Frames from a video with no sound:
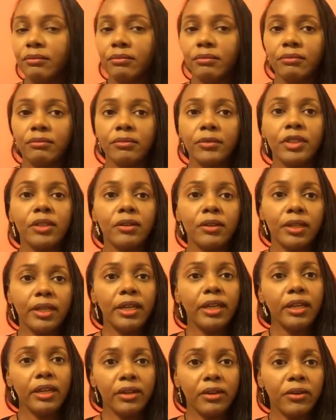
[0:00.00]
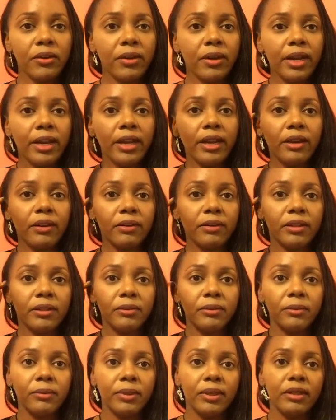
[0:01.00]
kinkier hair
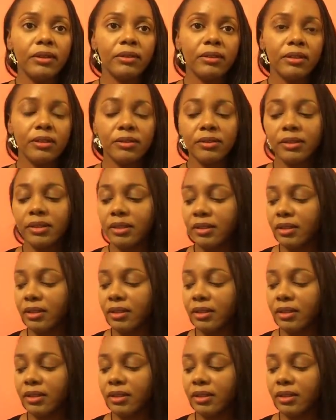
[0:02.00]
than we do, because